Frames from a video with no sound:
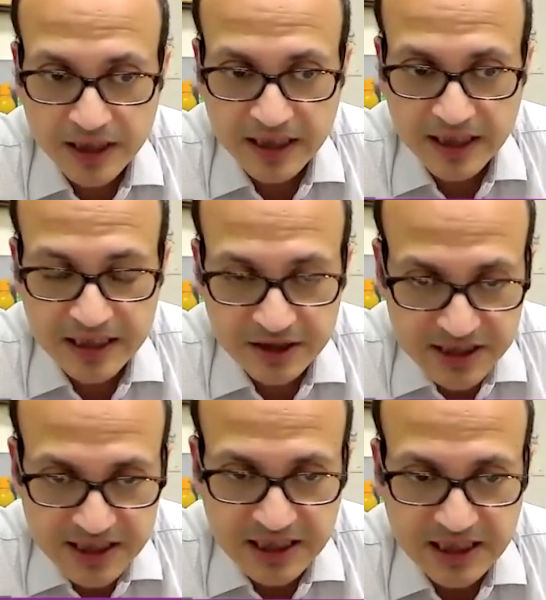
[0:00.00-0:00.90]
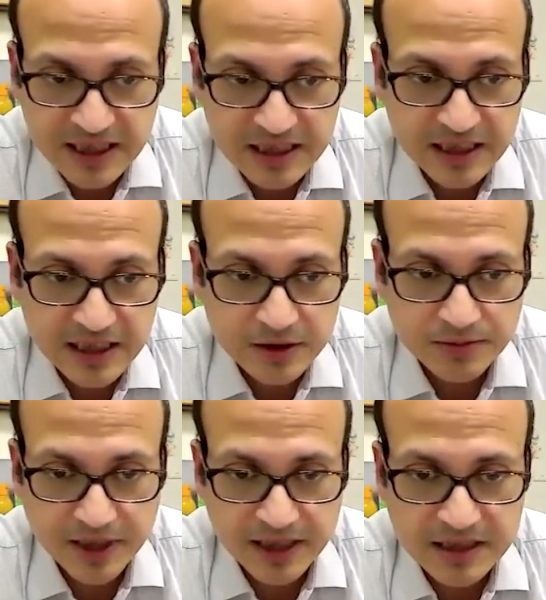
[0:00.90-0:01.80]
increasingly in clinical
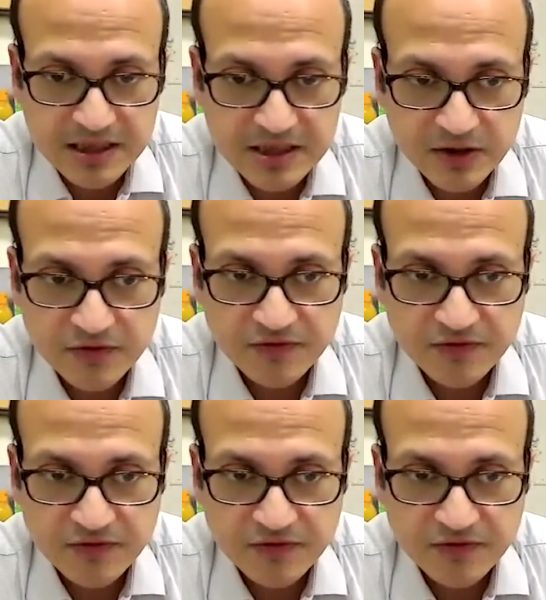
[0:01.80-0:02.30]
practice,